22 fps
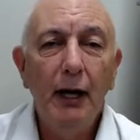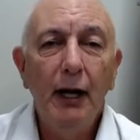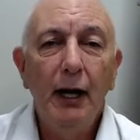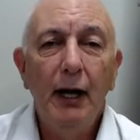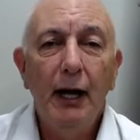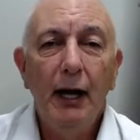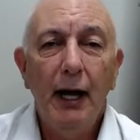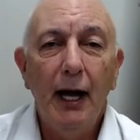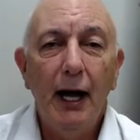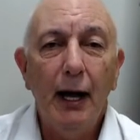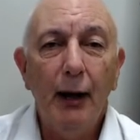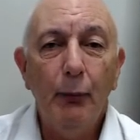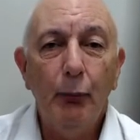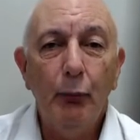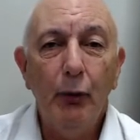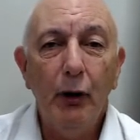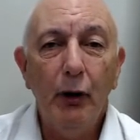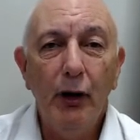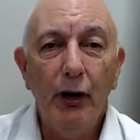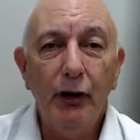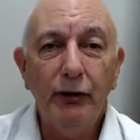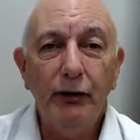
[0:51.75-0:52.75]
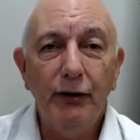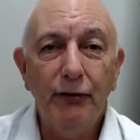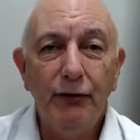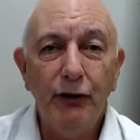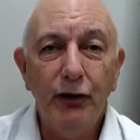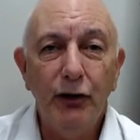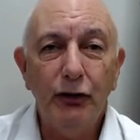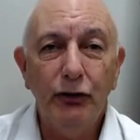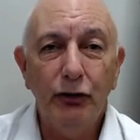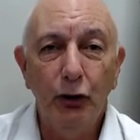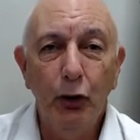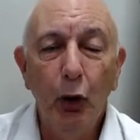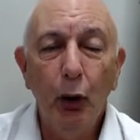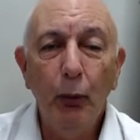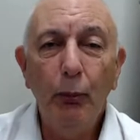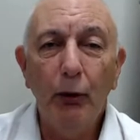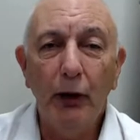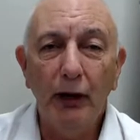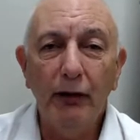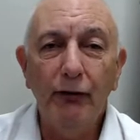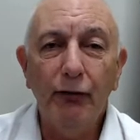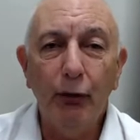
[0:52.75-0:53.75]
Whereas if you use a
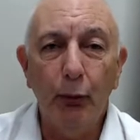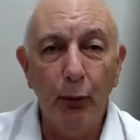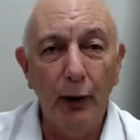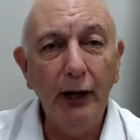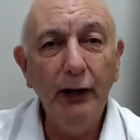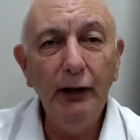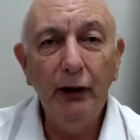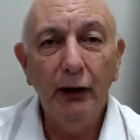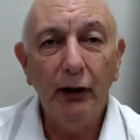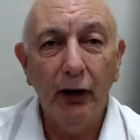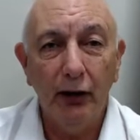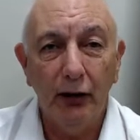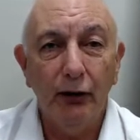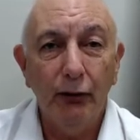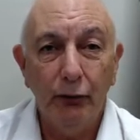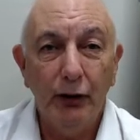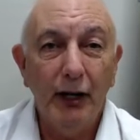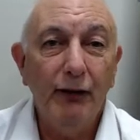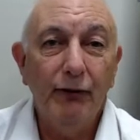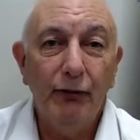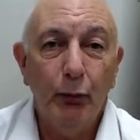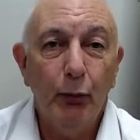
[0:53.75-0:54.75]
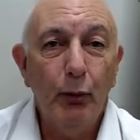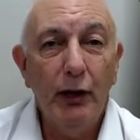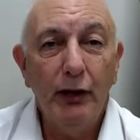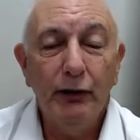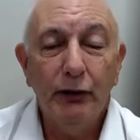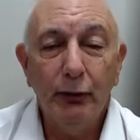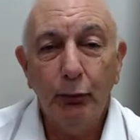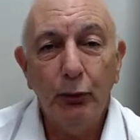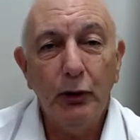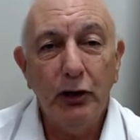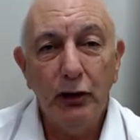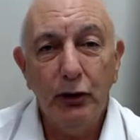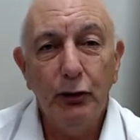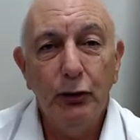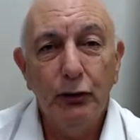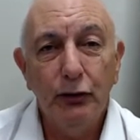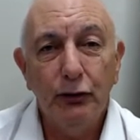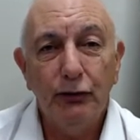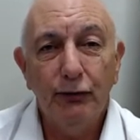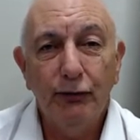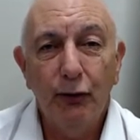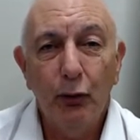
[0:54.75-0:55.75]
normal infrared, like the infrareds that we
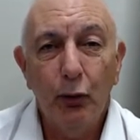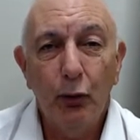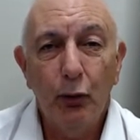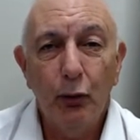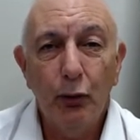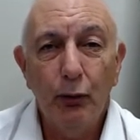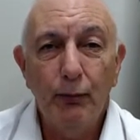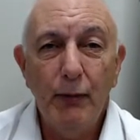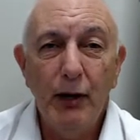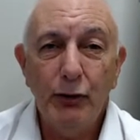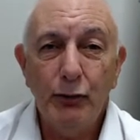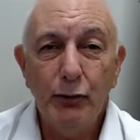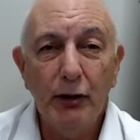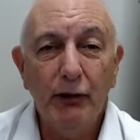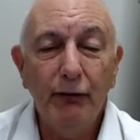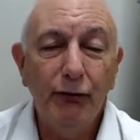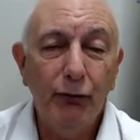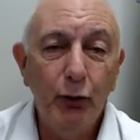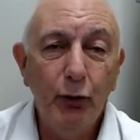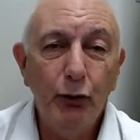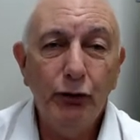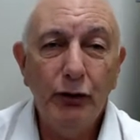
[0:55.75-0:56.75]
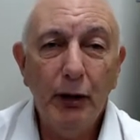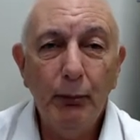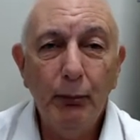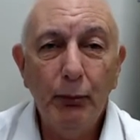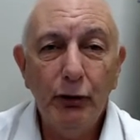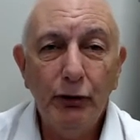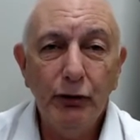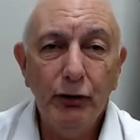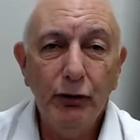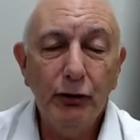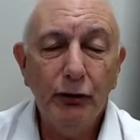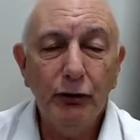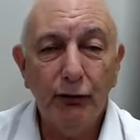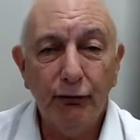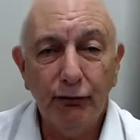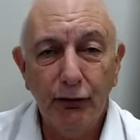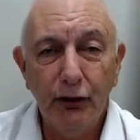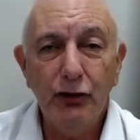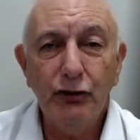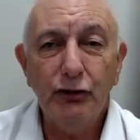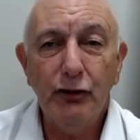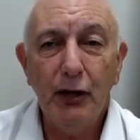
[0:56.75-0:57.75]
use for measuring food temperatures or
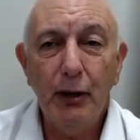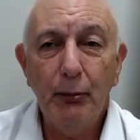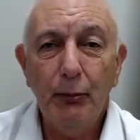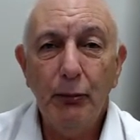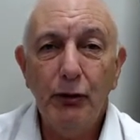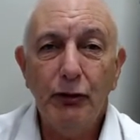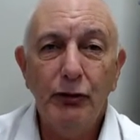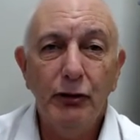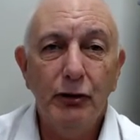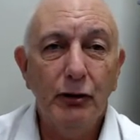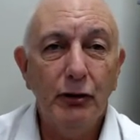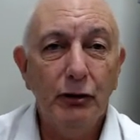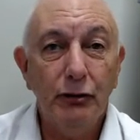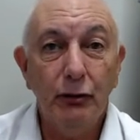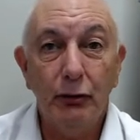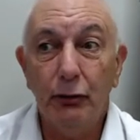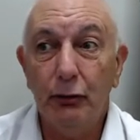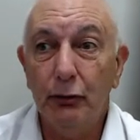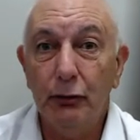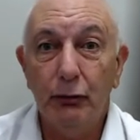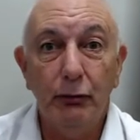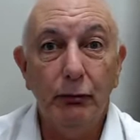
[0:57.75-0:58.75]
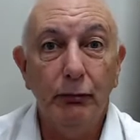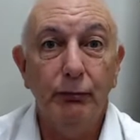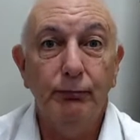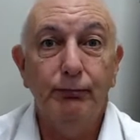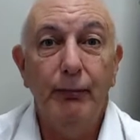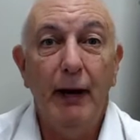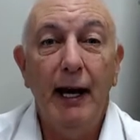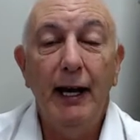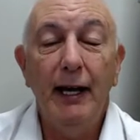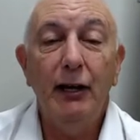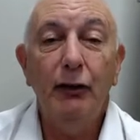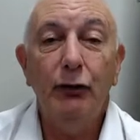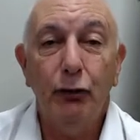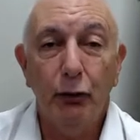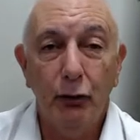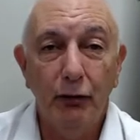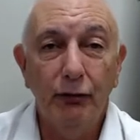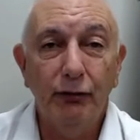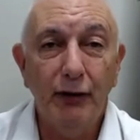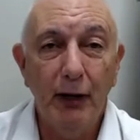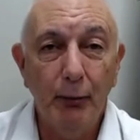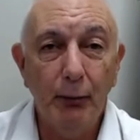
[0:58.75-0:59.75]
fridge temperatures or any sort
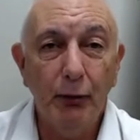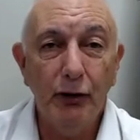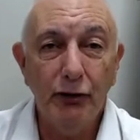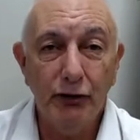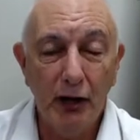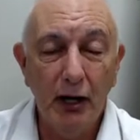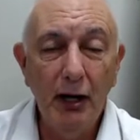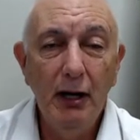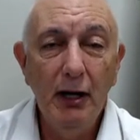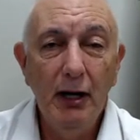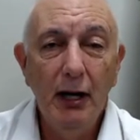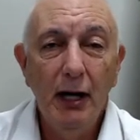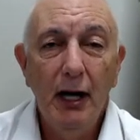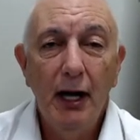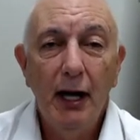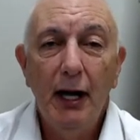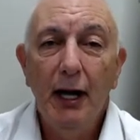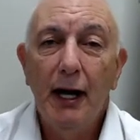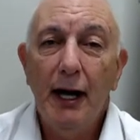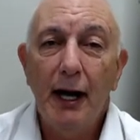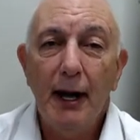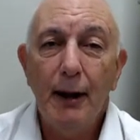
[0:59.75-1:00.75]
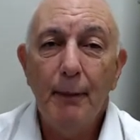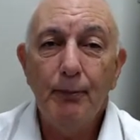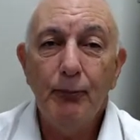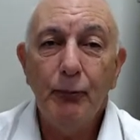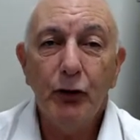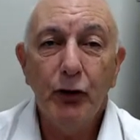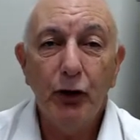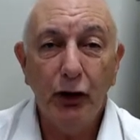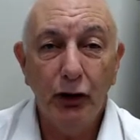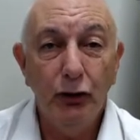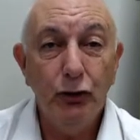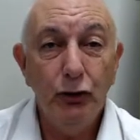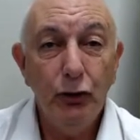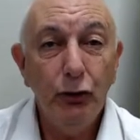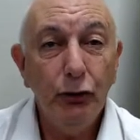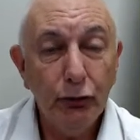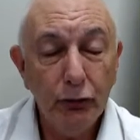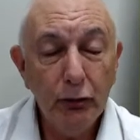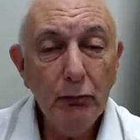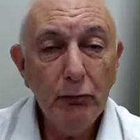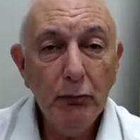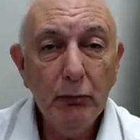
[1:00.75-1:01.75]
of temperature, you can
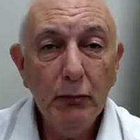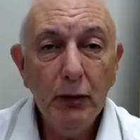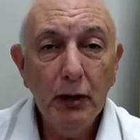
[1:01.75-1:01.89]
use them.